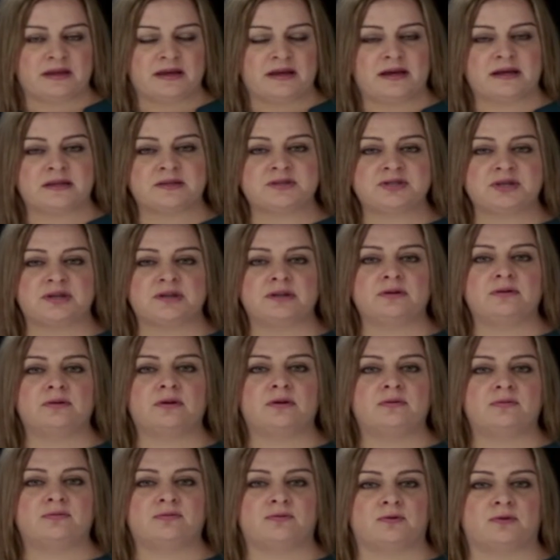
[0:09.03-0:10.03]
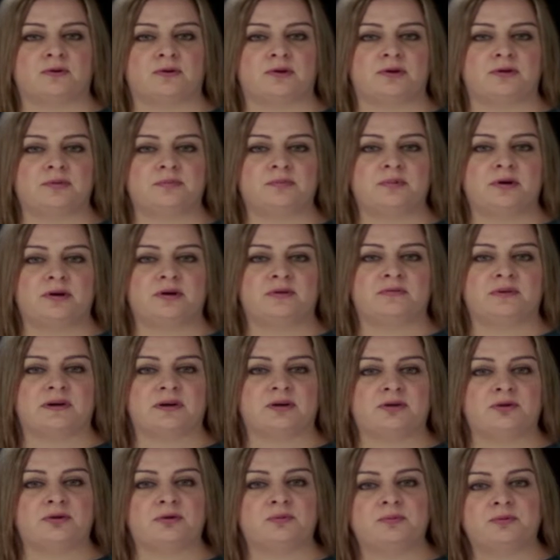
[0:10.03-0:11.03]
A general form of a
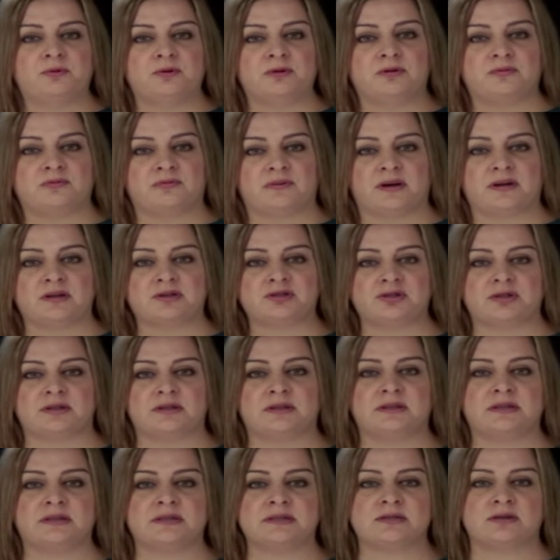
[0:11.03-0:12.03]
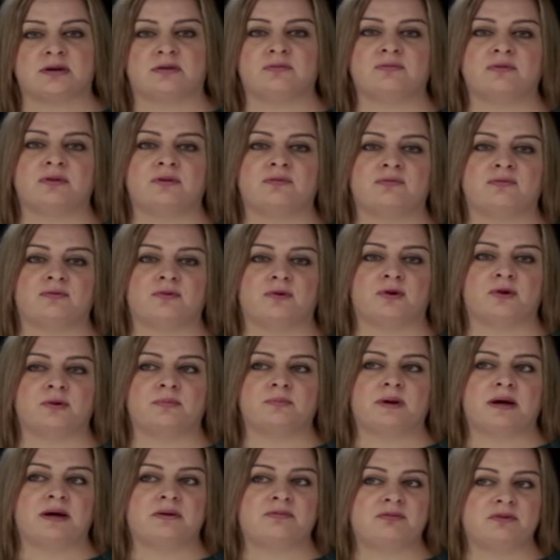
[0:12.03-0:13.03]
cube root function is of the
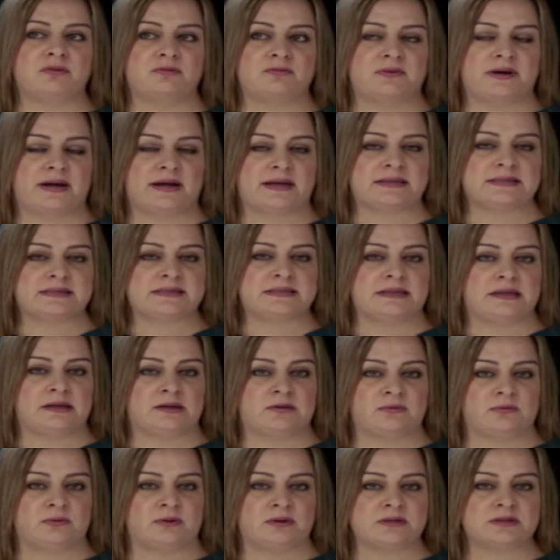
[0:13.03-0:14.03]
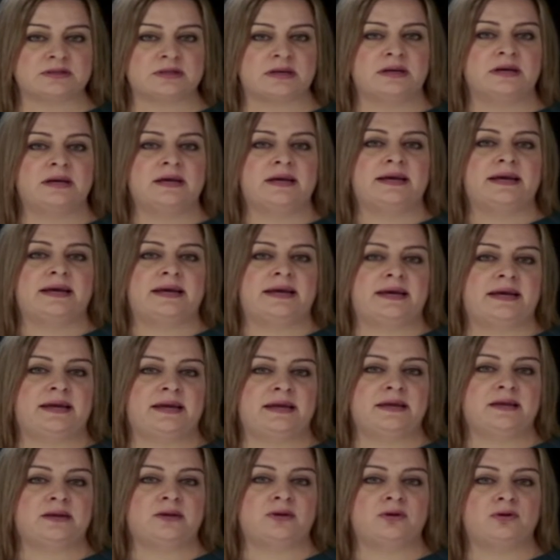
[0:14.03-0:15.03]
form f of x equals
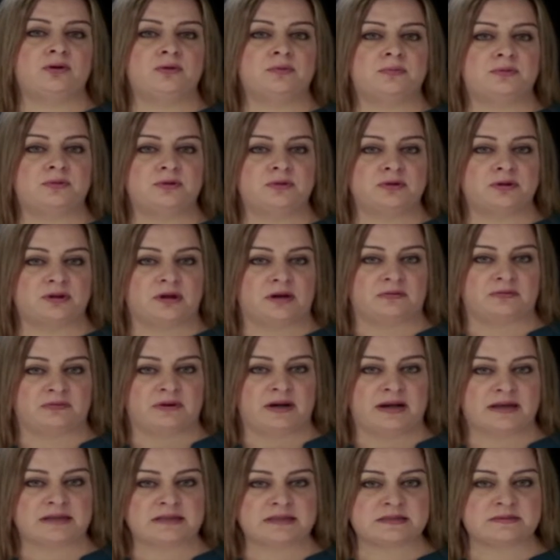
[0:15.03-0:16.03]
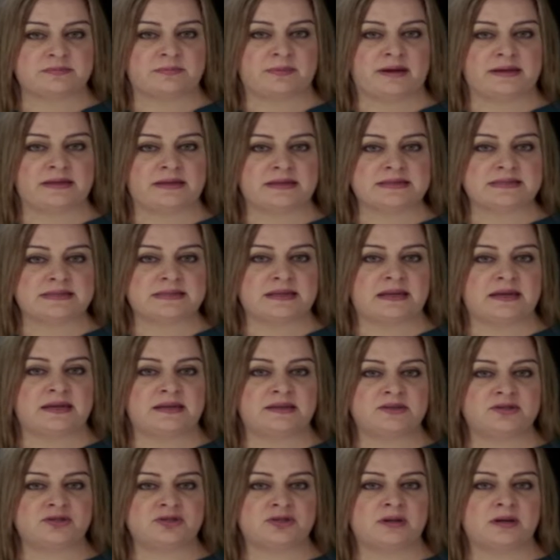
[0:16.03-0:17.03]
a cube root of x minus
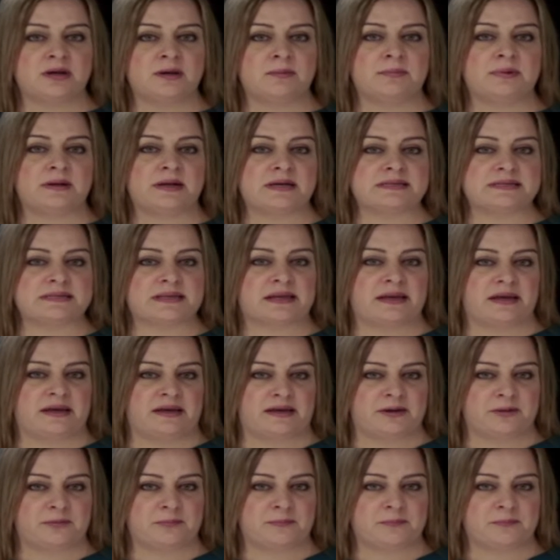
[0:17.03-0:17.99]
h plus k.